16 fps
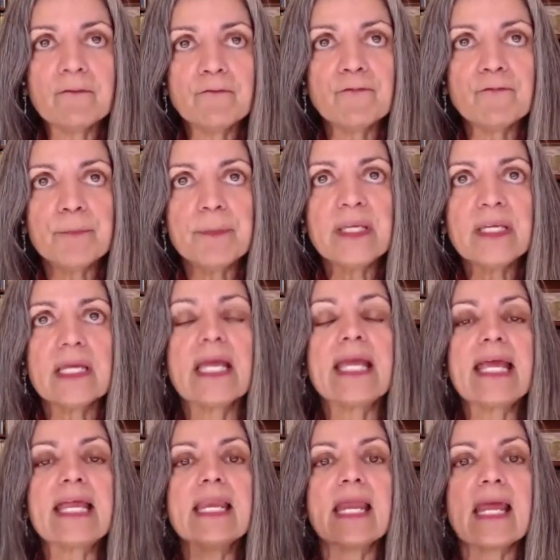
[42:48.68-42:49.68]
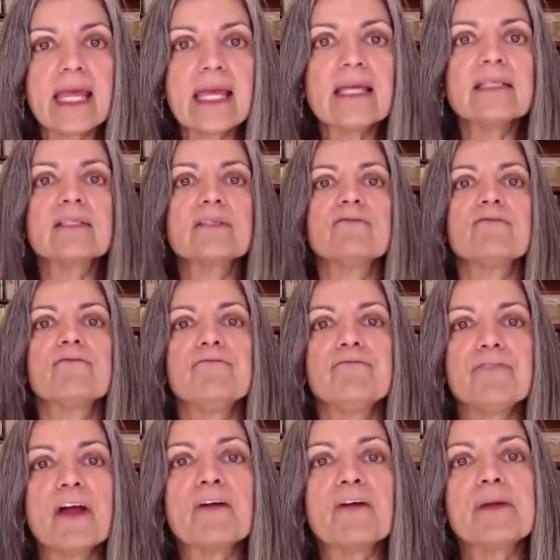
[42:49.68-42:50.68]
for me, it is
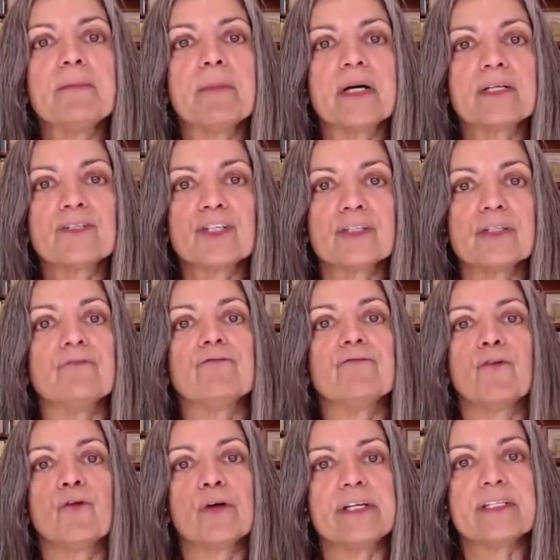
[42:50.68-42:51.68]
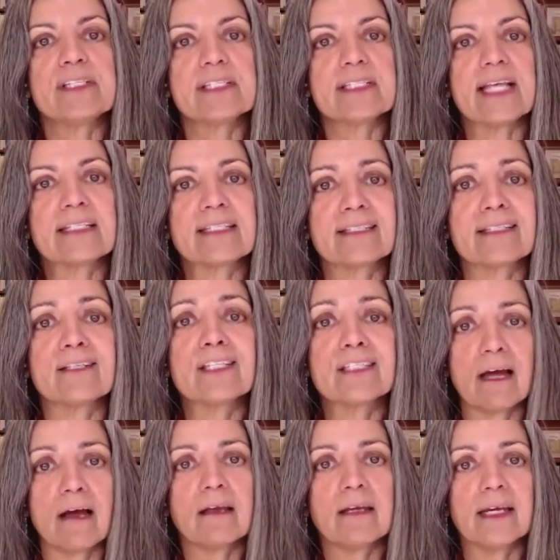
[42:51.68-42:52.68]
very much the voice that's the
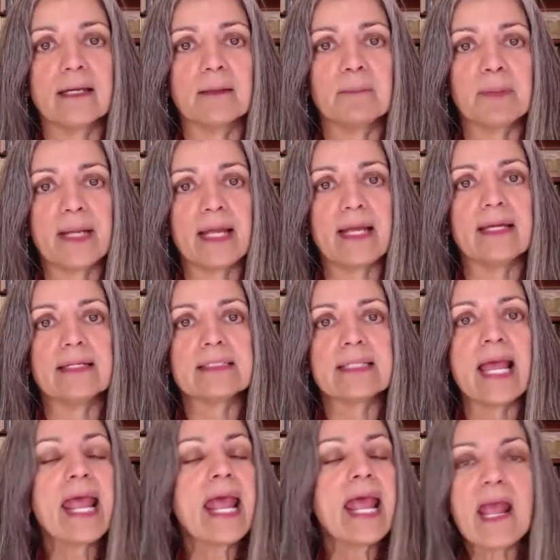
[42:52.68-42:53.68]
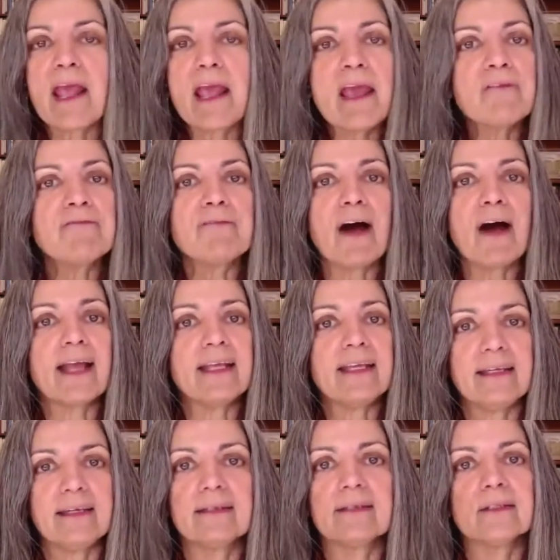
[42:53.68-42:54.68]
starting place. If I
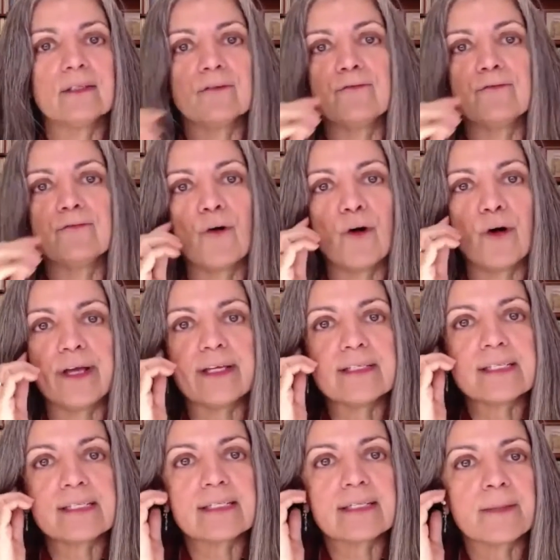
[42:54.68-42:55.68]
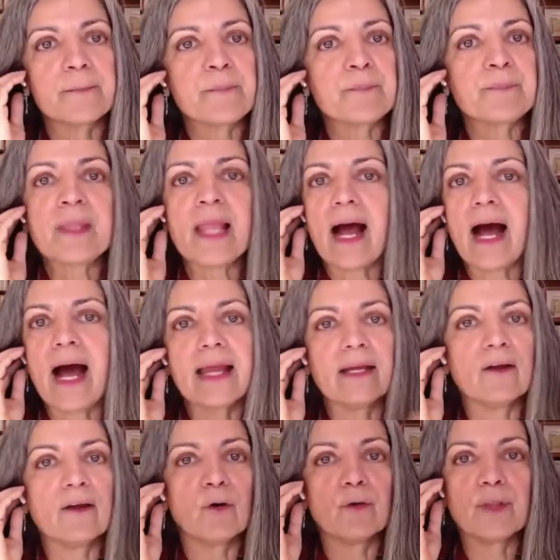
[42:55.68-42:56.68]
hear the voice, I
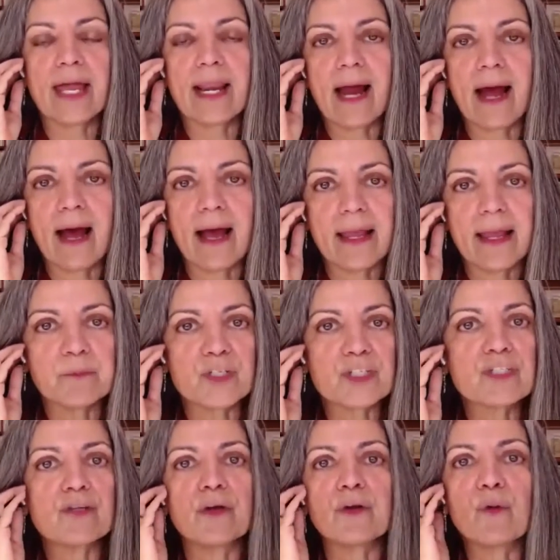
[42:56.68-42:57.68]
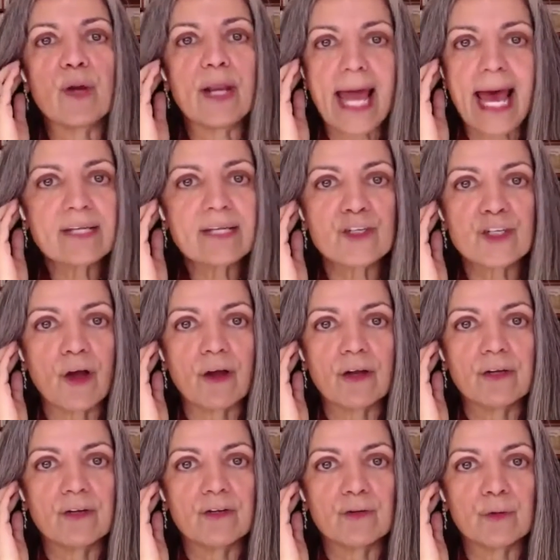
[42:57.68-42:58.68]
know that I am just going to latch
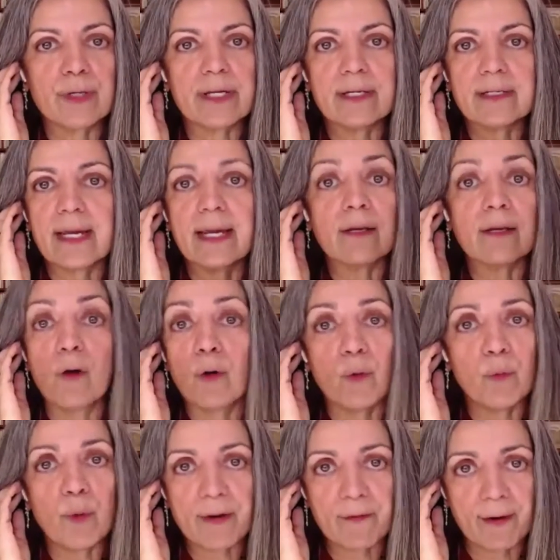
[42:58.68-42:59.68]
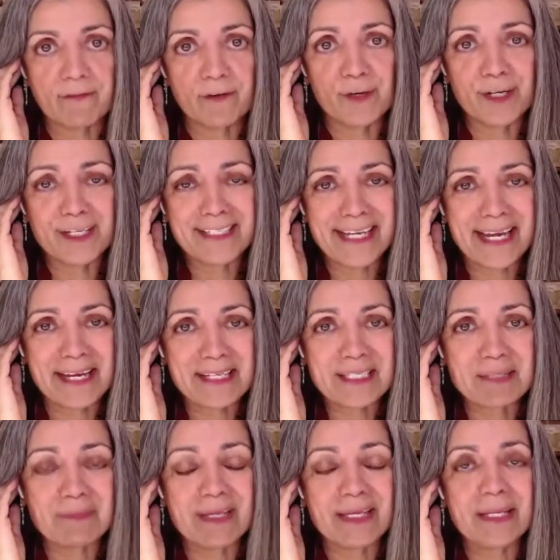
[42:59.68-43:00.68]
onto it and go wherever it
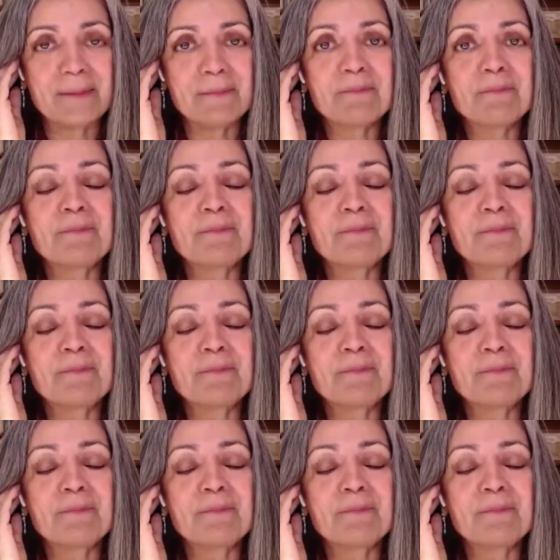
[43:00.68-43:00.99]
takes me.